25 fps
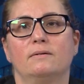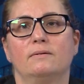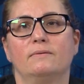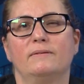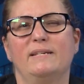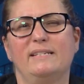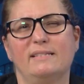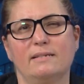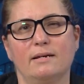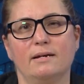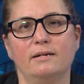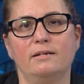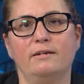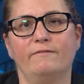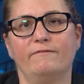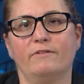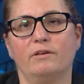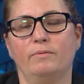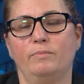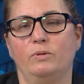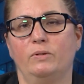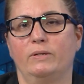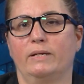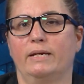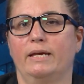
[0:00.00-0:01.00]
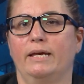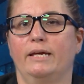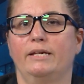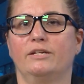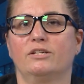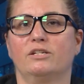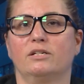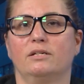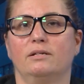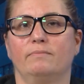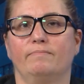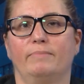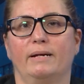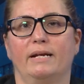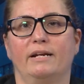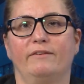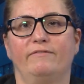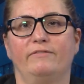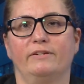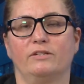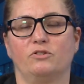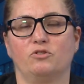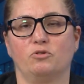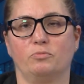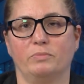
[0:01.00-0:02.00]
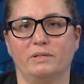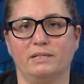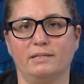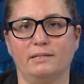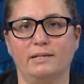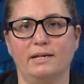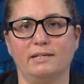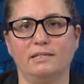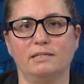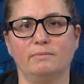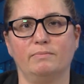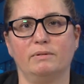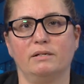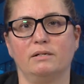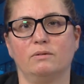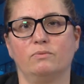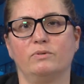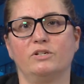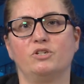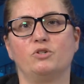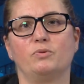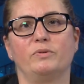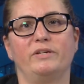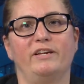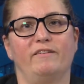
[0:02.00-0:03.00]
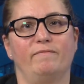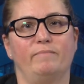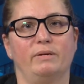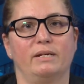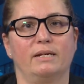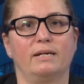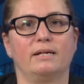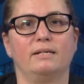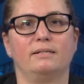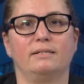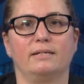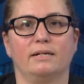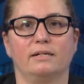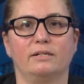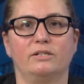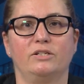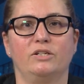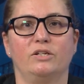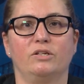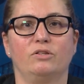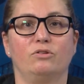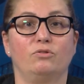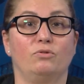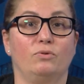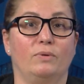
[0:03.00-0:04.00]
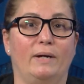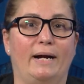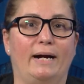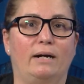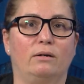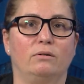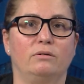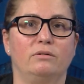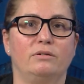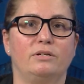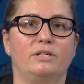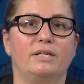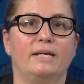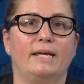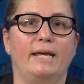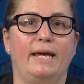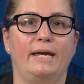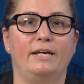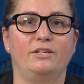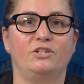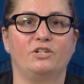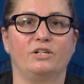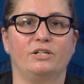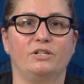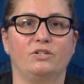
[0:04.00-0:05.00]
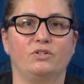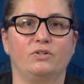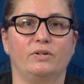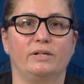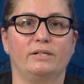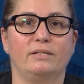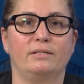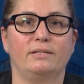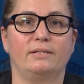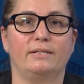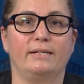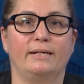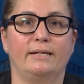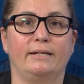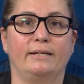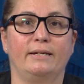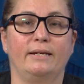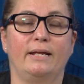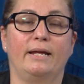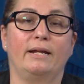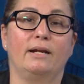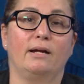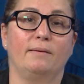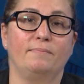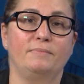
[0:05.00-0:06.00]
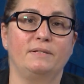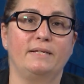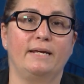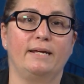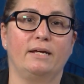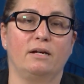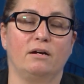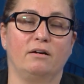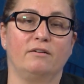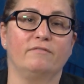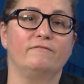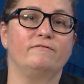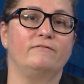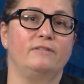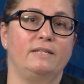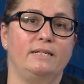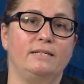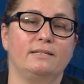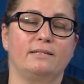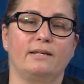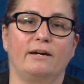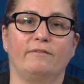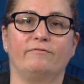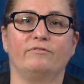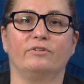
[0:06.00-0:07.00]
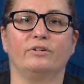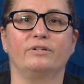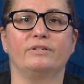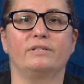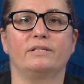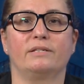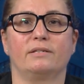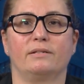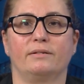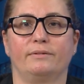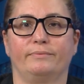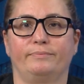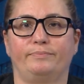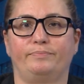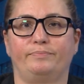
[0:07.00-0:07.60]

This kind of communication benefits from assessment, which we have been conducting throughout to gauge interest in and uptake of these efforts.